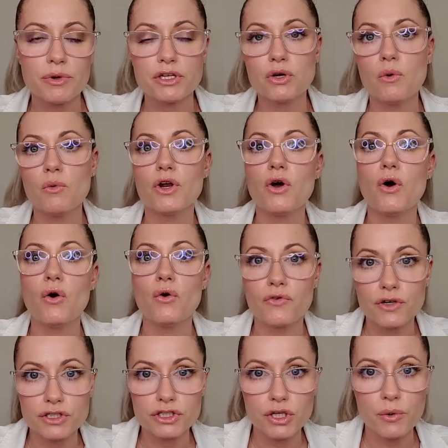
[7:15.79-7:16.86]
We don't want to
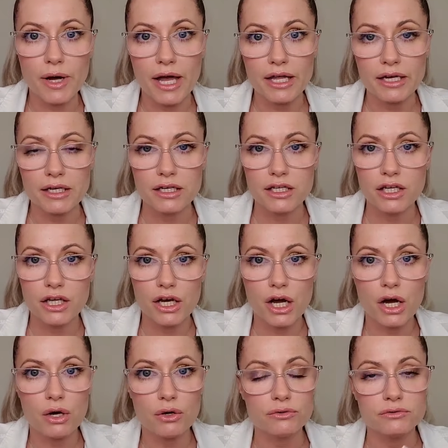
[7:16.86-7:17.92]
overdo it you
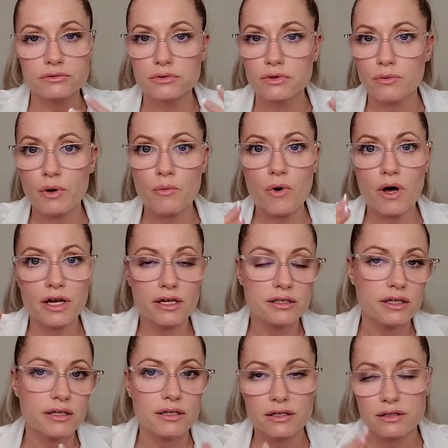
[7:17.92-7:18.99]
know, we want to
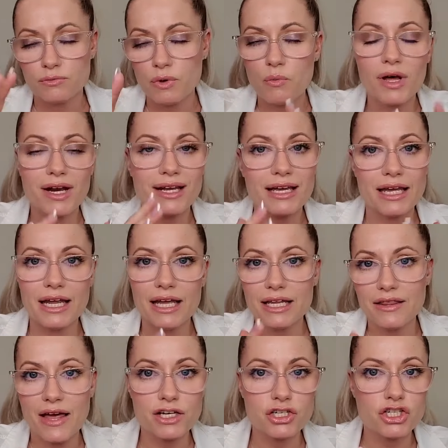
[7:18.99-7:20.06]
we want to get it
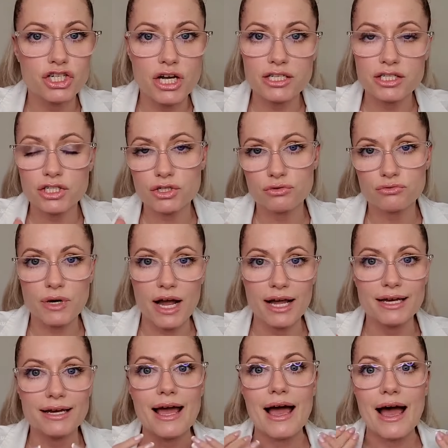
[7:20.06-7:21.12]
in that just
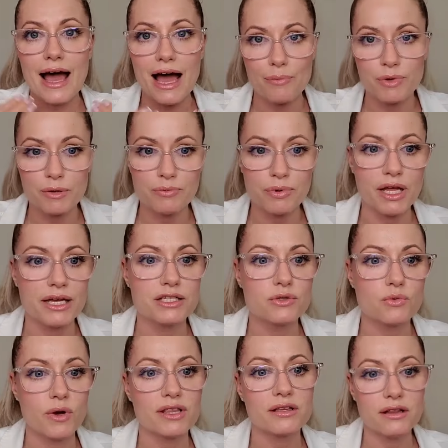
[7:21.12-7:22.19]
right happy
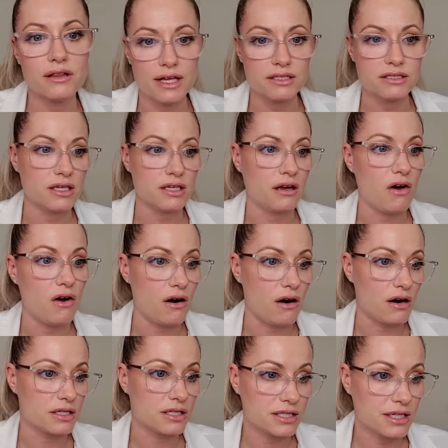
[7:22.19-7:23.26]
place with cleansing
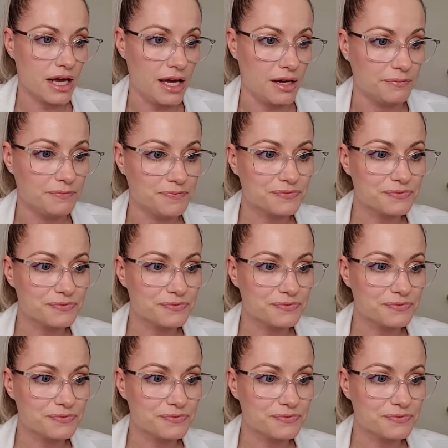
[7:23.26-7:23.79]
our skin.